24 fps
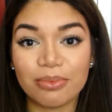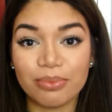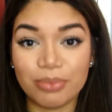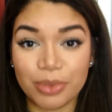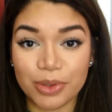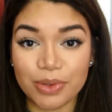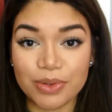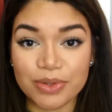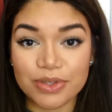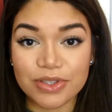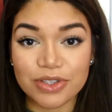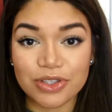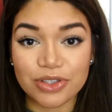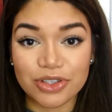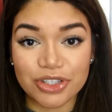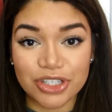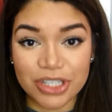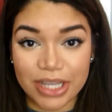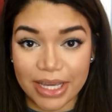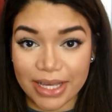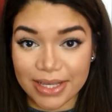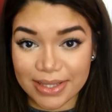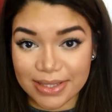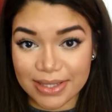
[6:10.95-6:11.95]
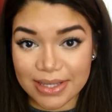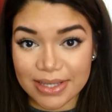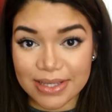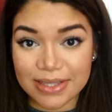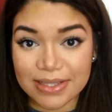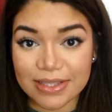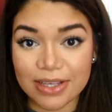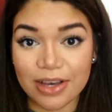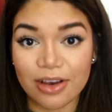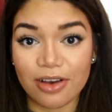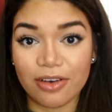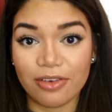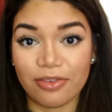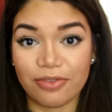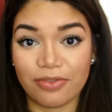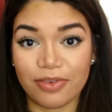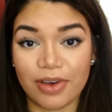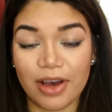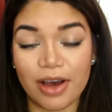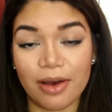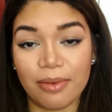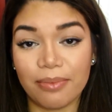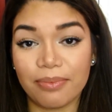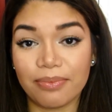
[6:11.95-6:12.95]
boost your chances of
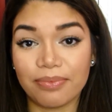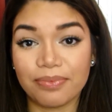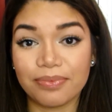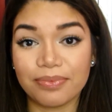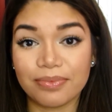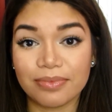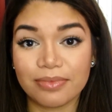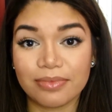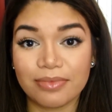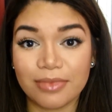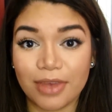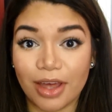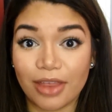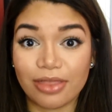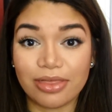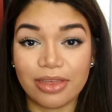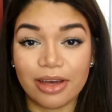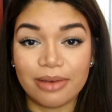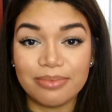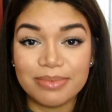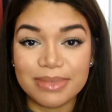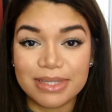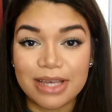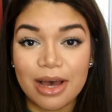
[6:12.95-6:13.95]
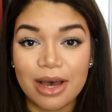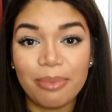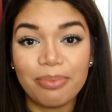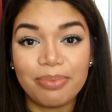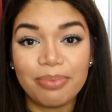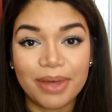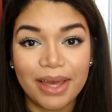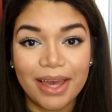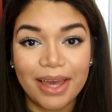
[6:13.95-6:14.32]
a thumbs up